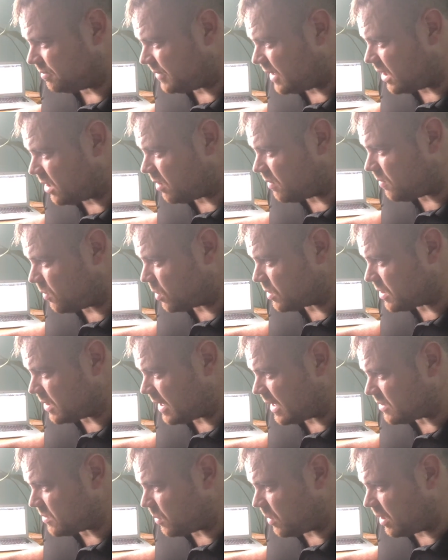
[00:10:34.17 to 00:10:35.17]
and unfortunately
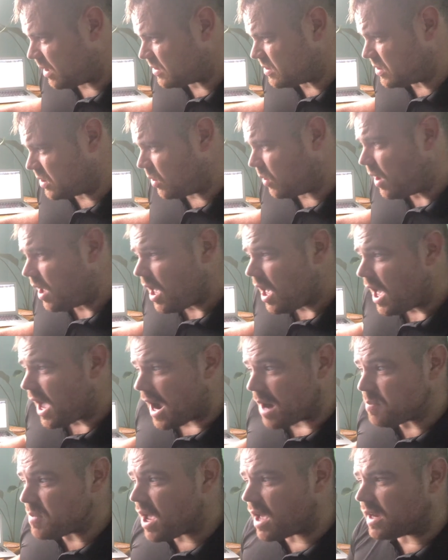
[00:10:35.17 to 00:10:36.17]
that's where it is. So
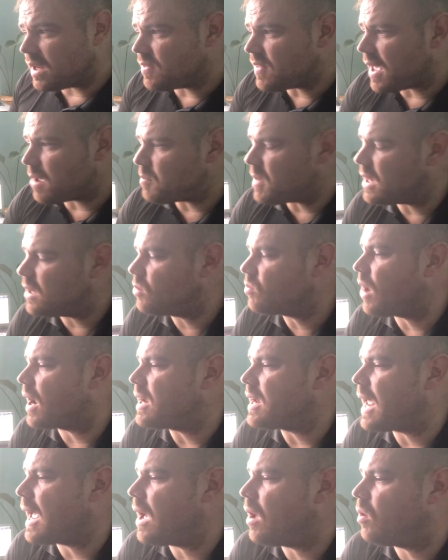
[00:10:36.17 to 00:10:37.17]
I'm not in that many right
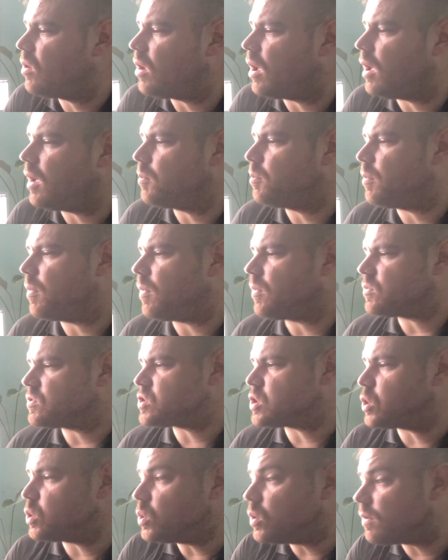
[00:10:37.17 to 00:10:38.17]
now.
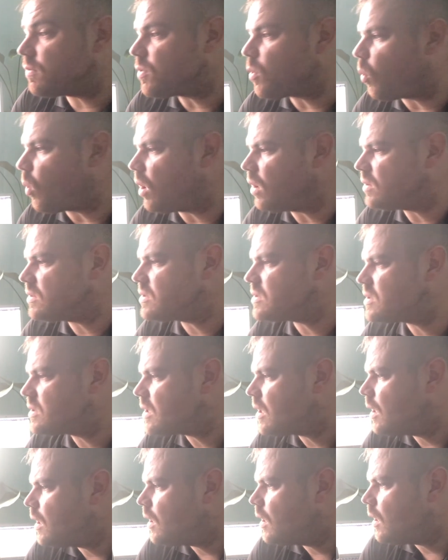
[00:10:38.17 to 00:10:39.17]
Two of the ones
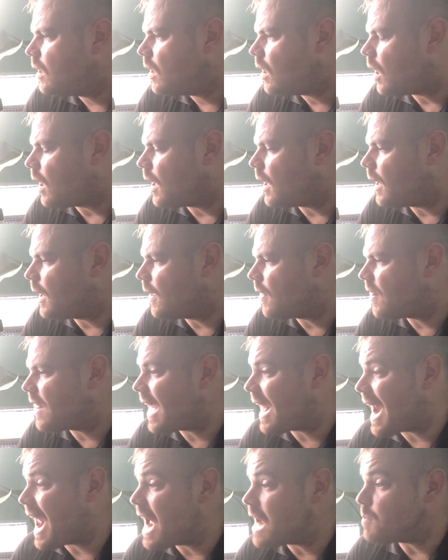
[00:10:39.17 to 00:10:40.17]

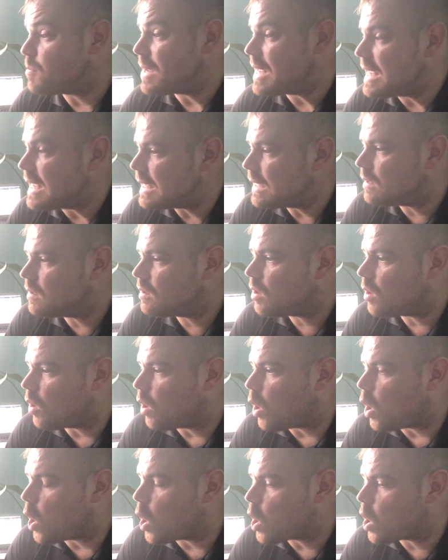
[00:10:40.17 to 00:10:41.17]
that I'm in
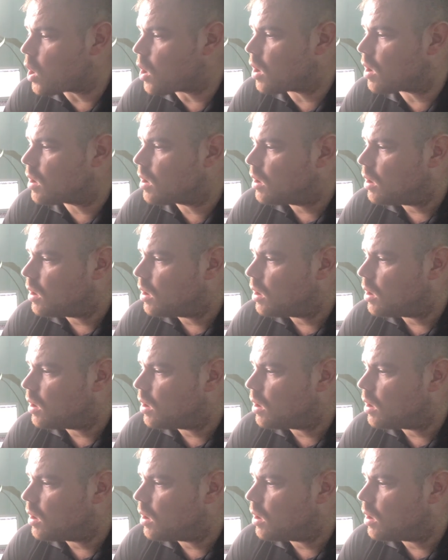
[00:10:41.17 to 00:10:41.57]
are